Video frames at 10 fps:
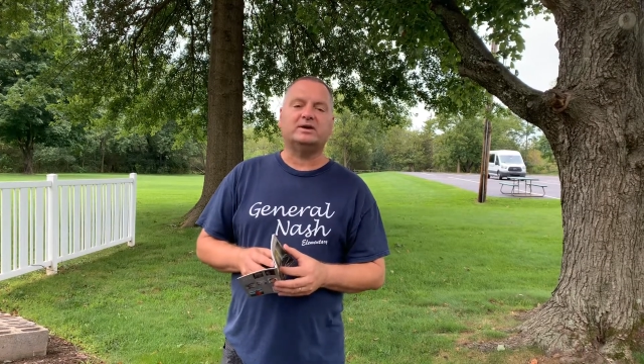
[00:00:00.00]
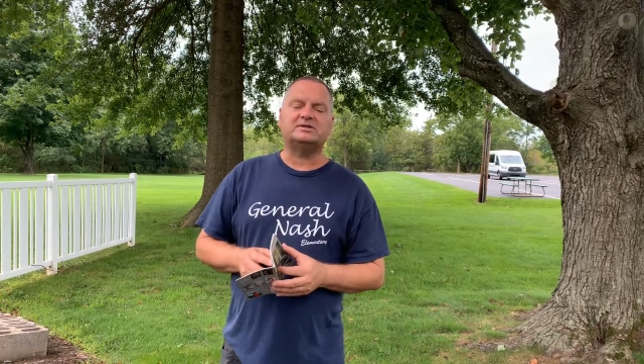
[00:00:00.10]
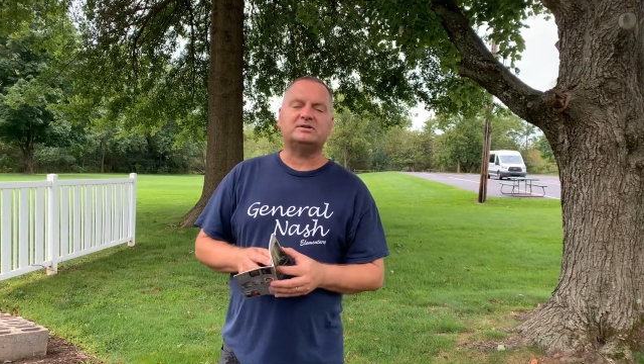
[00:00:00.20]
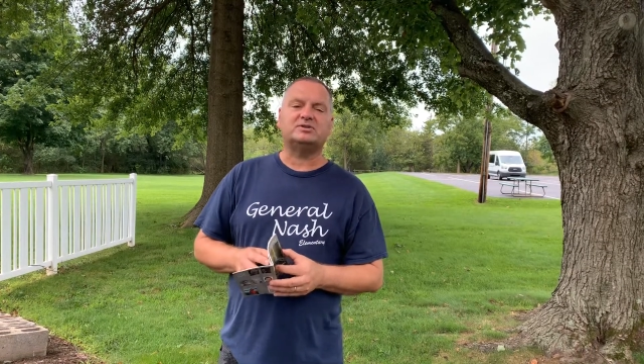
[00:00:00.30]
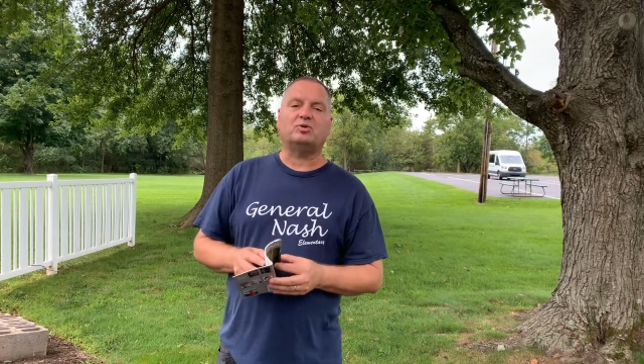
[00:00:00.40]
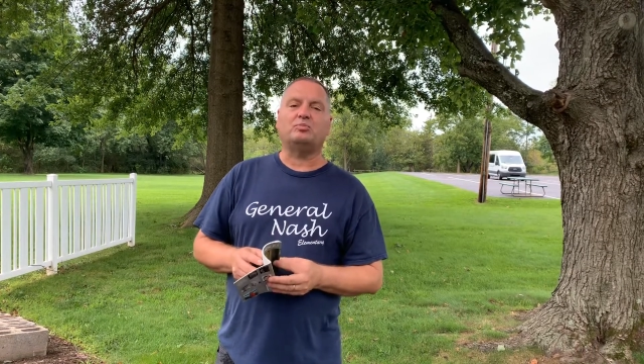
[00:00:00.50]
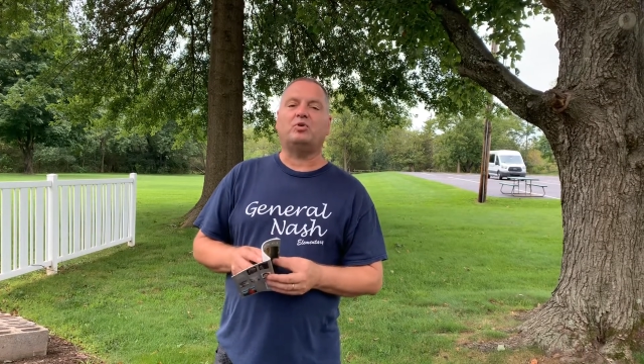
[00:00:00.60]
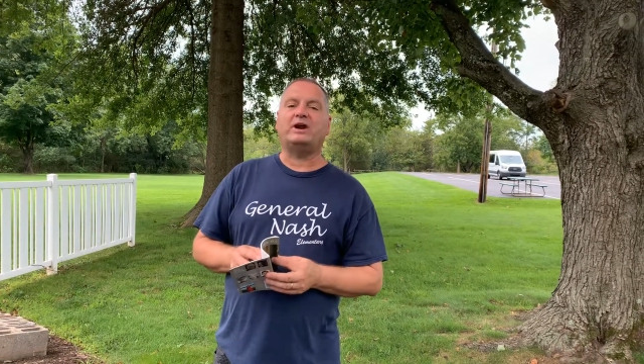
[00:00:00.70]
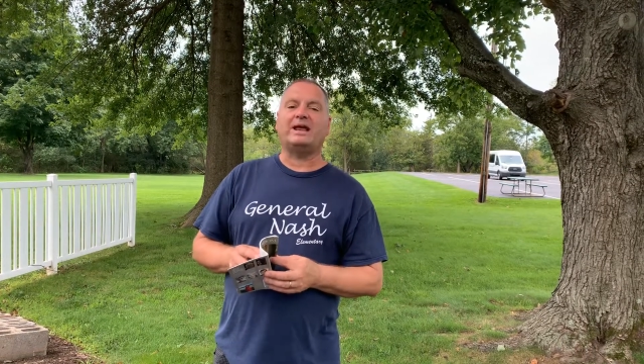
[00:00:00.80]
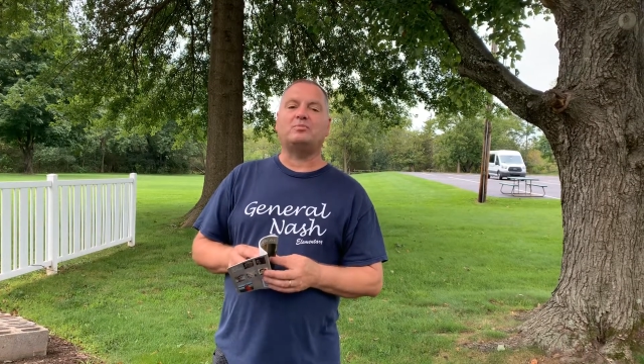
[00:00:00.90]
a six year old
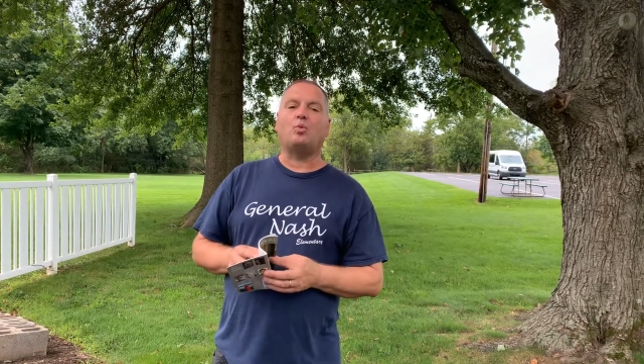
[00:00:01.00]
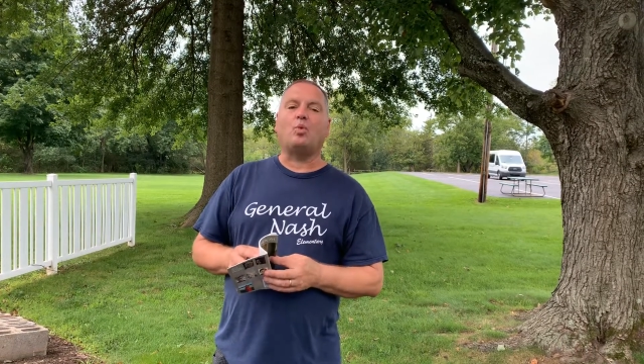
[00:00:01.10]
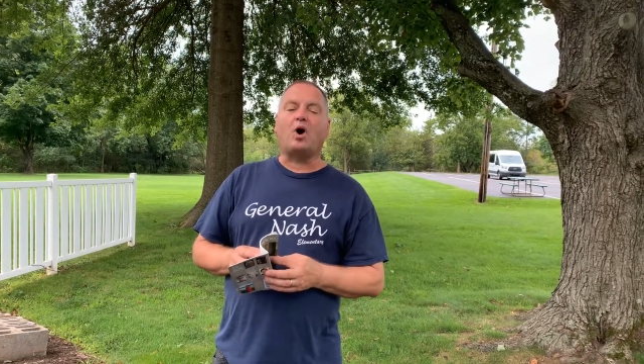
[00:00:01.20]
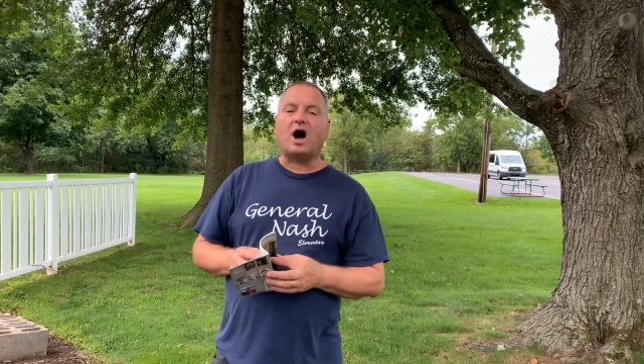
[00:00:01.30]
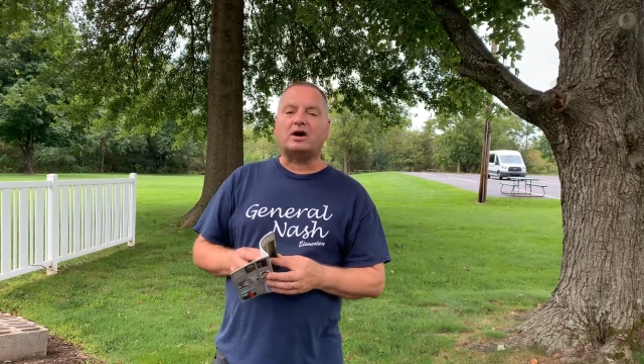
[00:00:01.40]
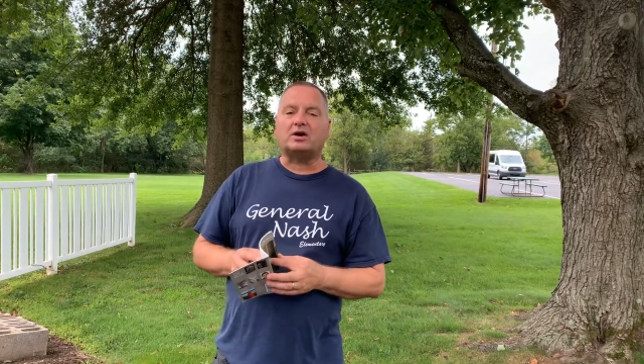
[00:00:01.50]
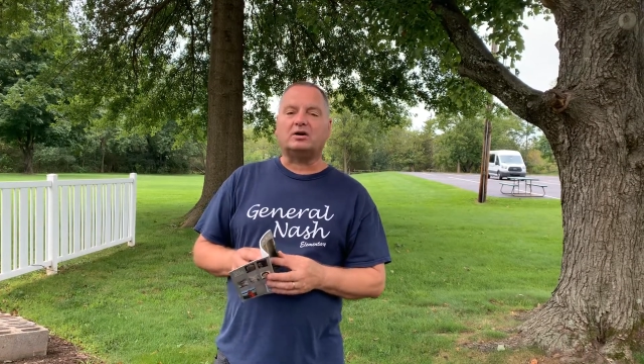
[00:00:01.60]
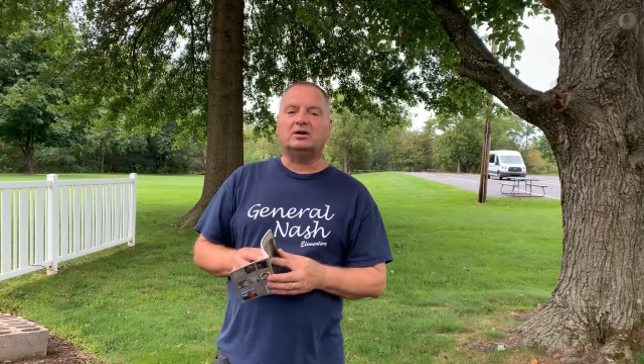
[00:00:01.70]
boy named Walker,